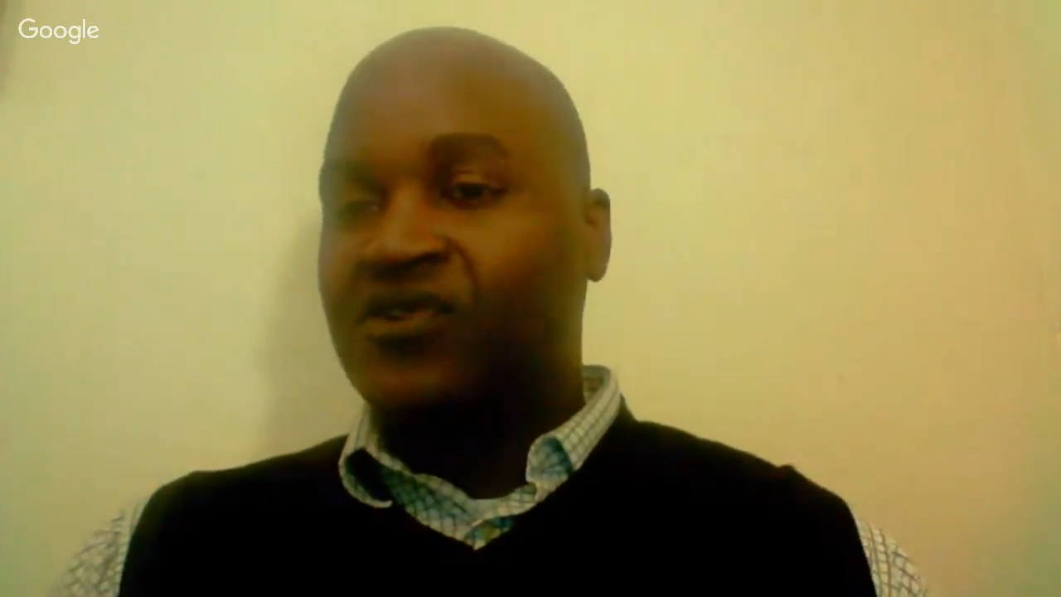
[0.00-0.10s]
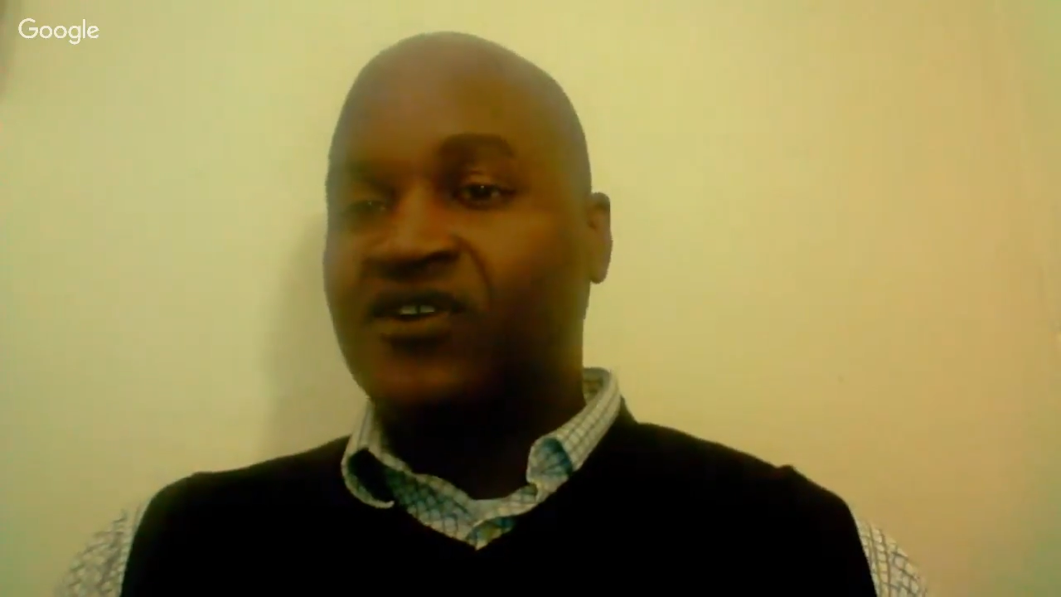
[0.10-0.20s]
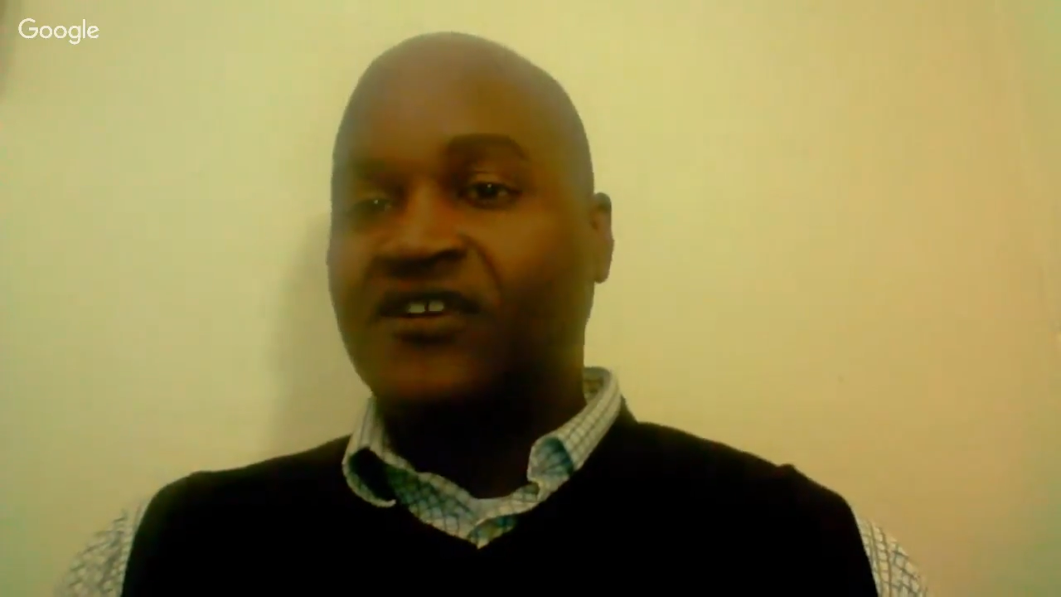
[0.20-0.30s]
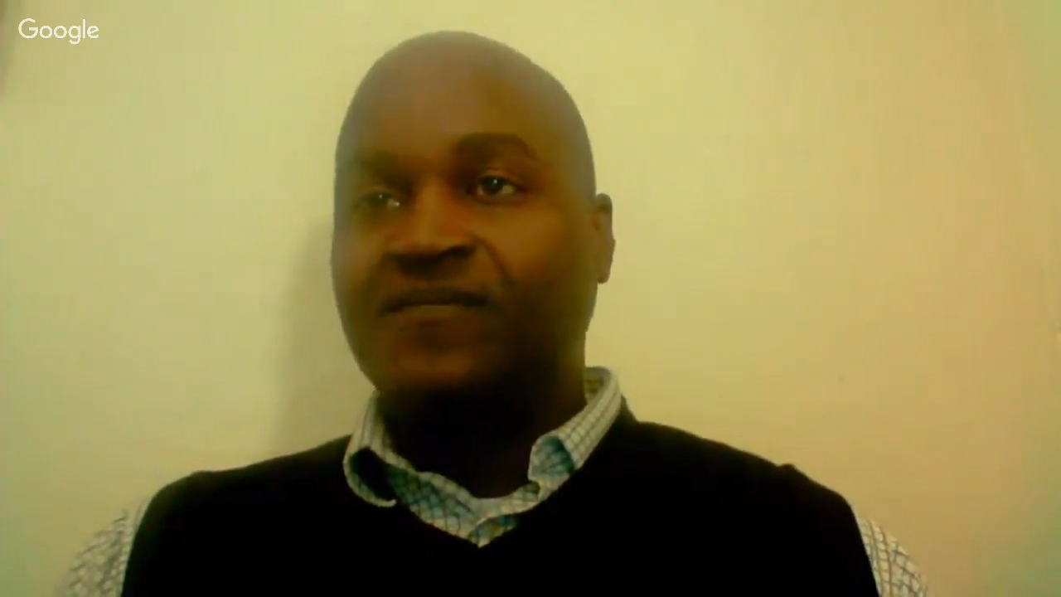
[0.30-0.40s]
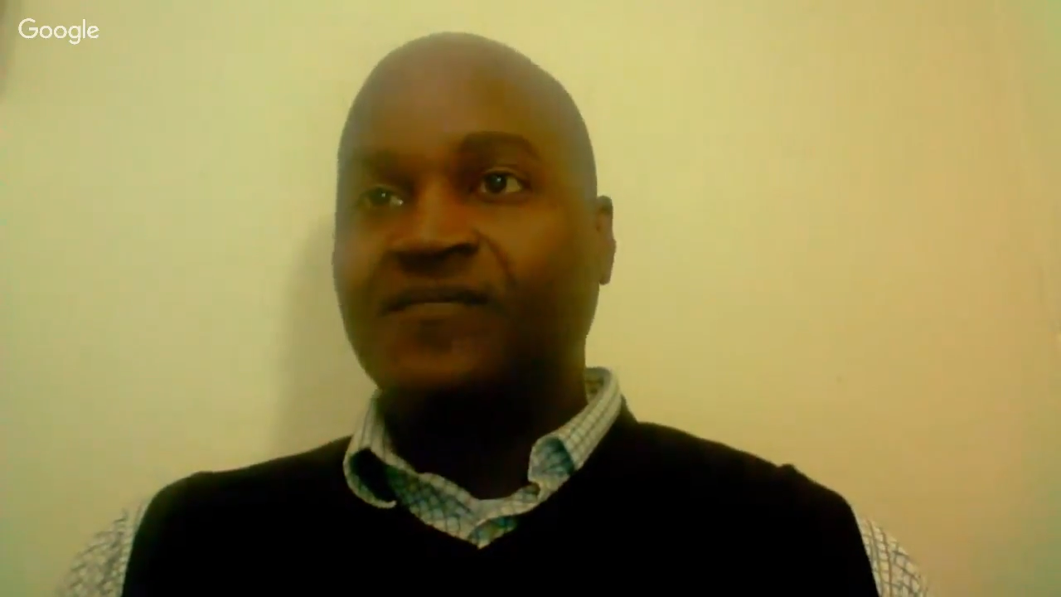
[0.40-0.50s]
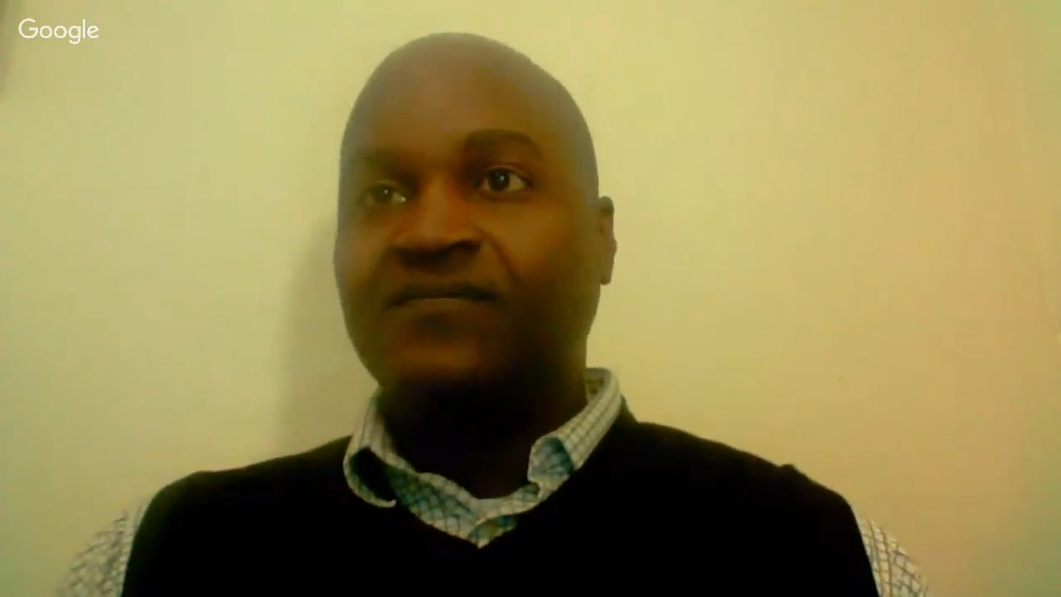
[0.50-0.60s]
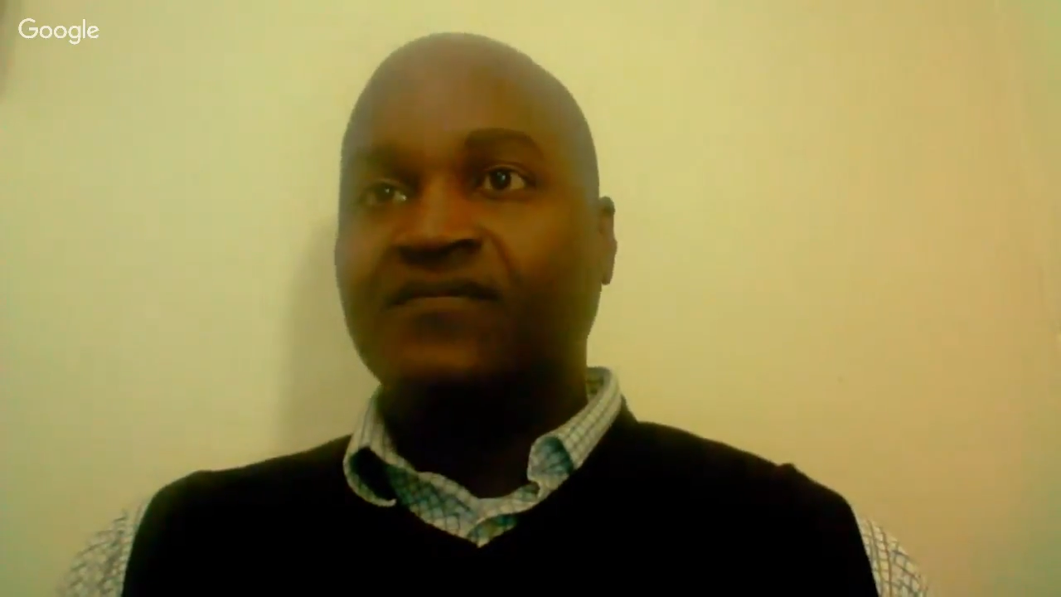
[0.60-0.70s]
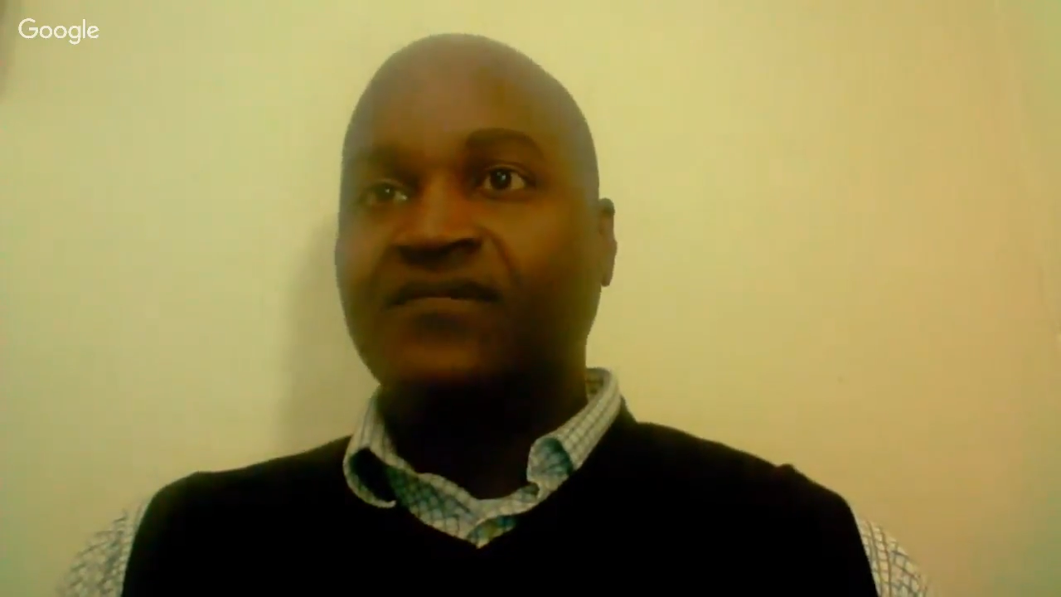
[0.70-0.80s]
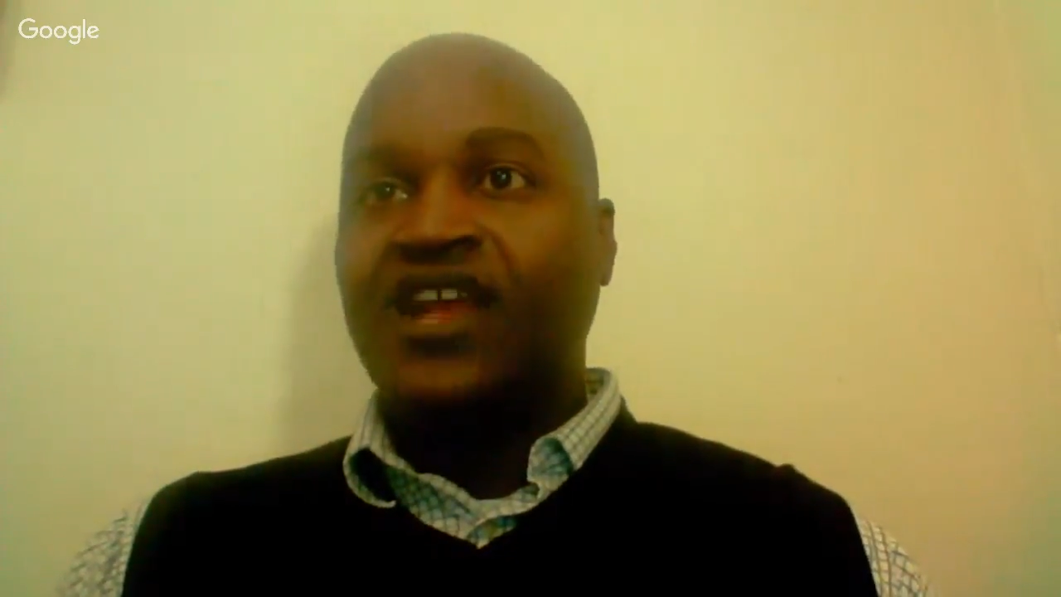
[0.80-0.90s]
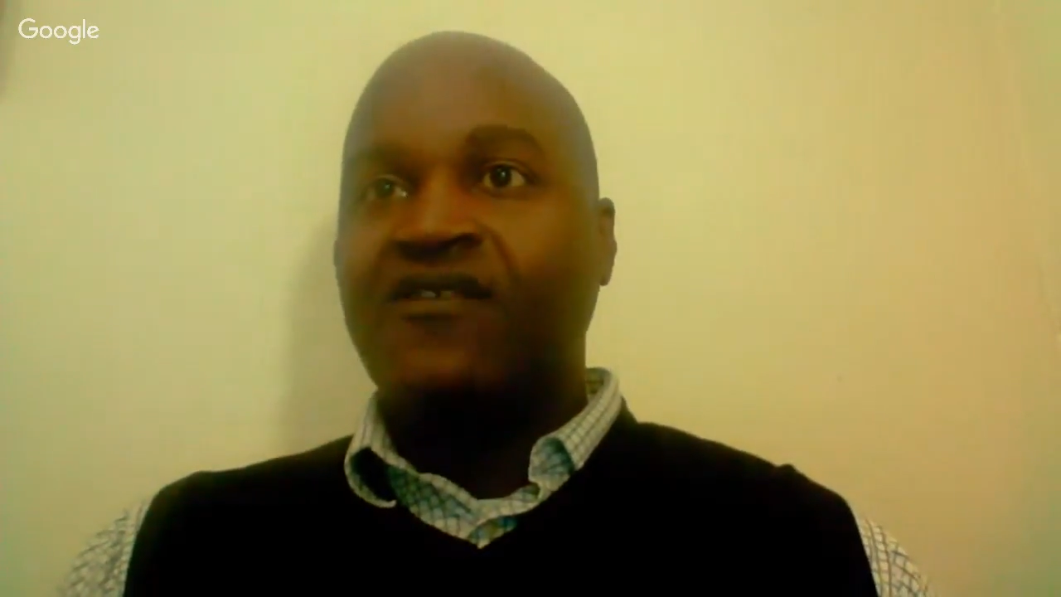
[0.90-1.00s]
for it.
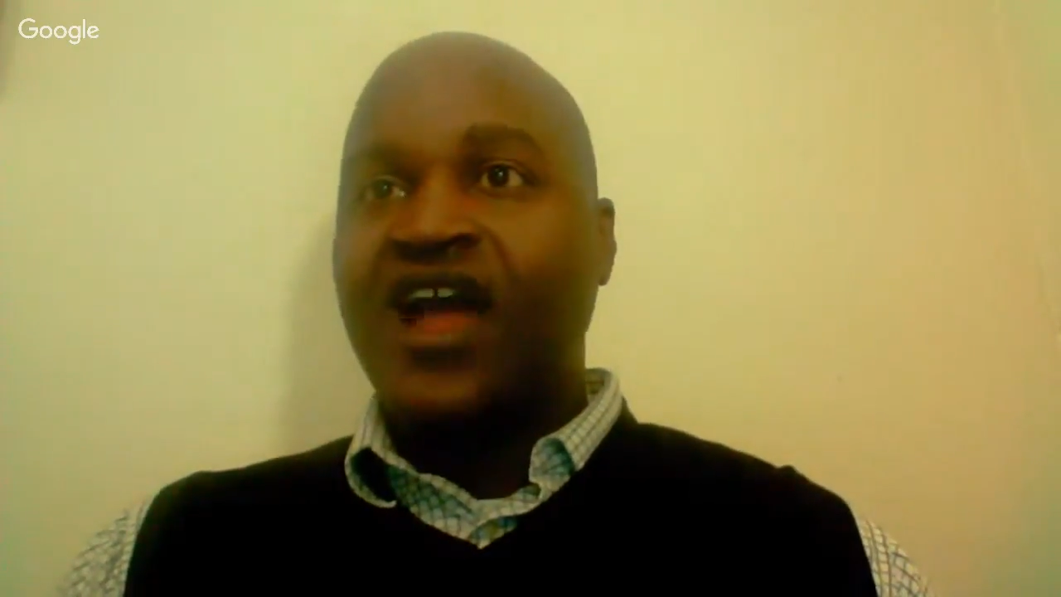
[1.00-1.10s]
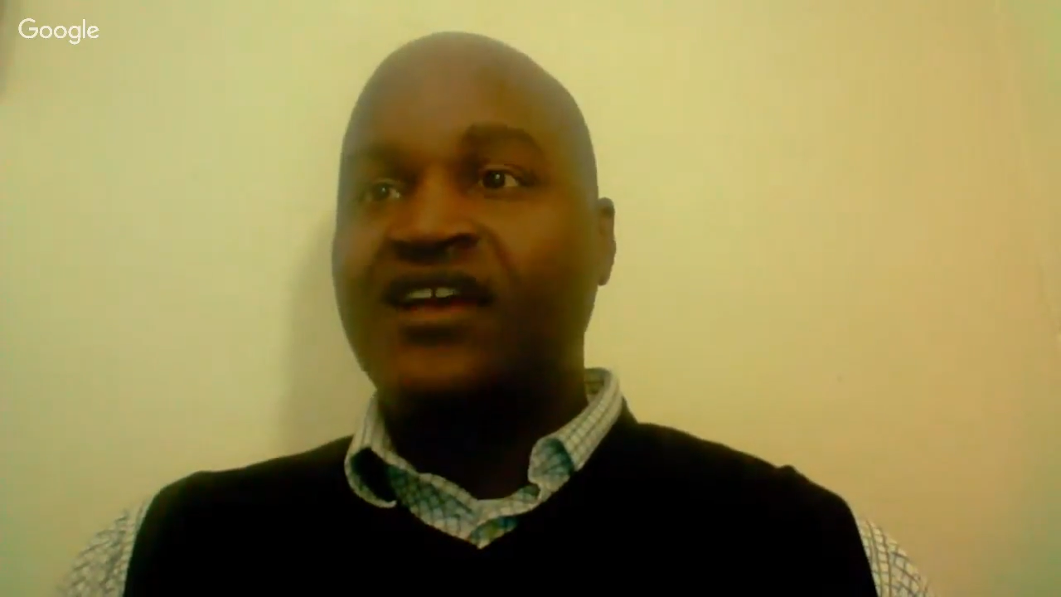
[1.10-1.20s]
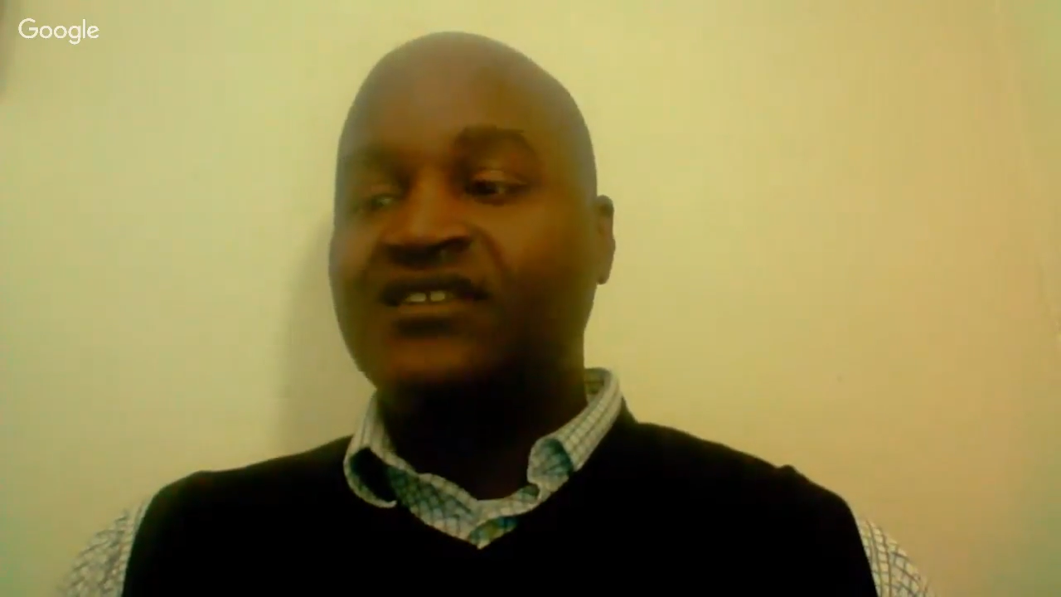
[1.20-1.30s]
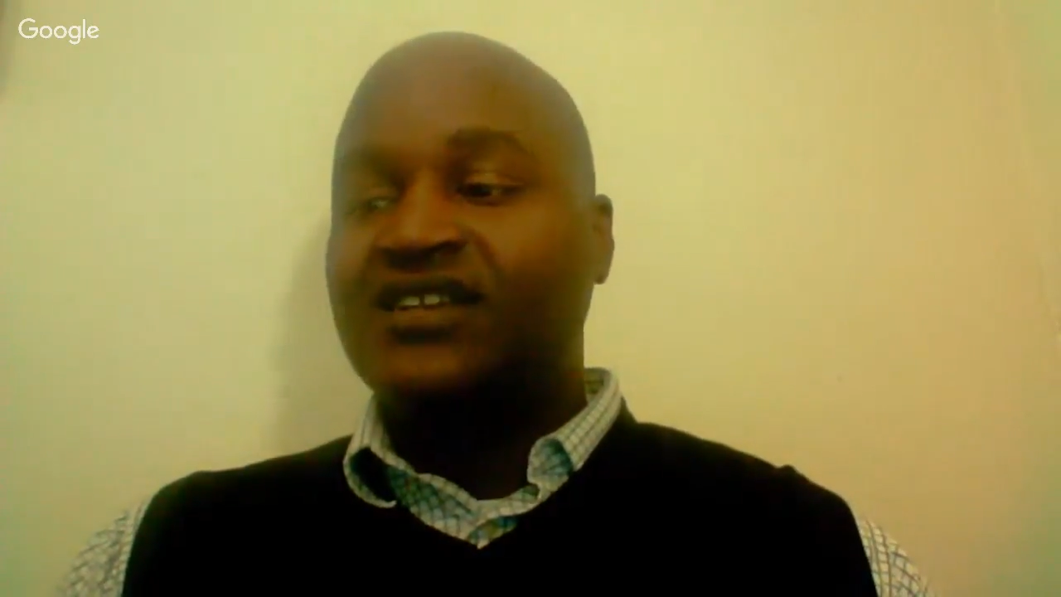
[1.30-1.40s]
All right.